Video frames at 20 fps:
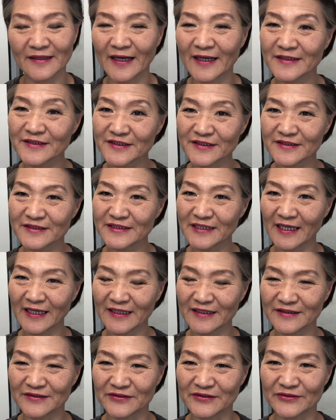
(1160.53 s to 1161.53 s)

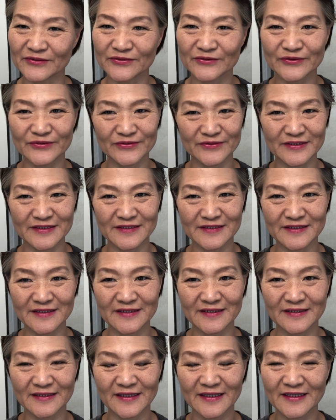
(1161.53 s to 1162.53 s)
entertain you to
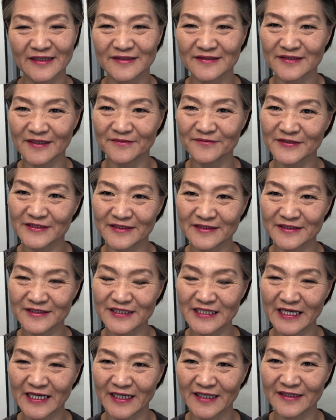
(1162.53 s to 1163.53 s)
see something
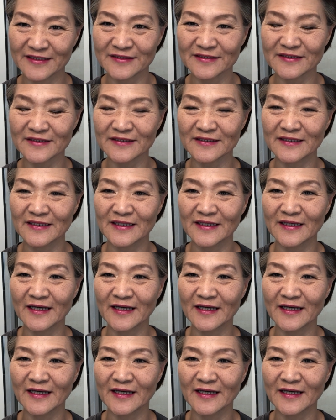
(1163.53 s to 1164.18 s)
change,